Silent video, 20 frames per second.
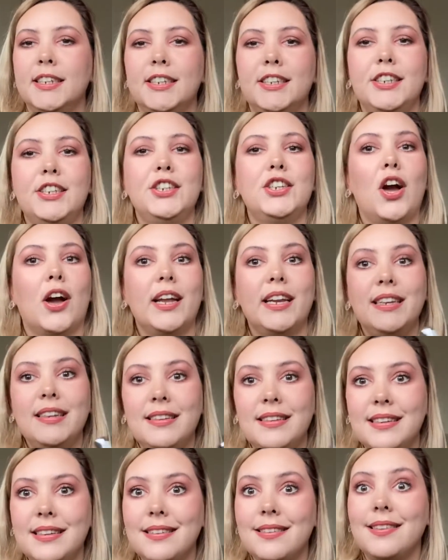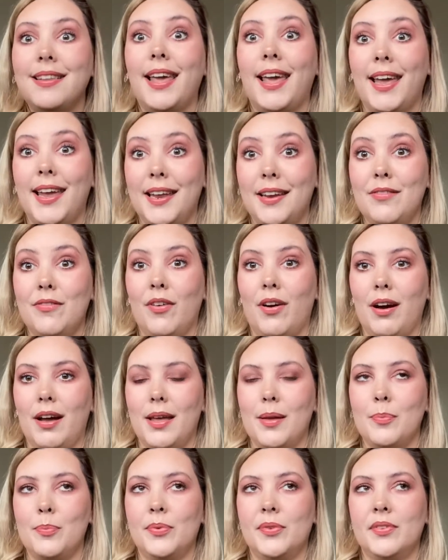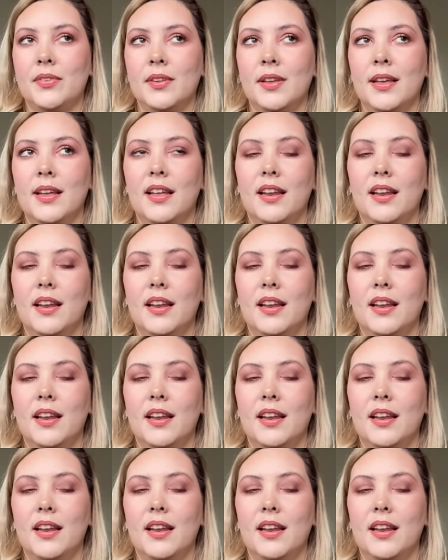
90s kid vibes.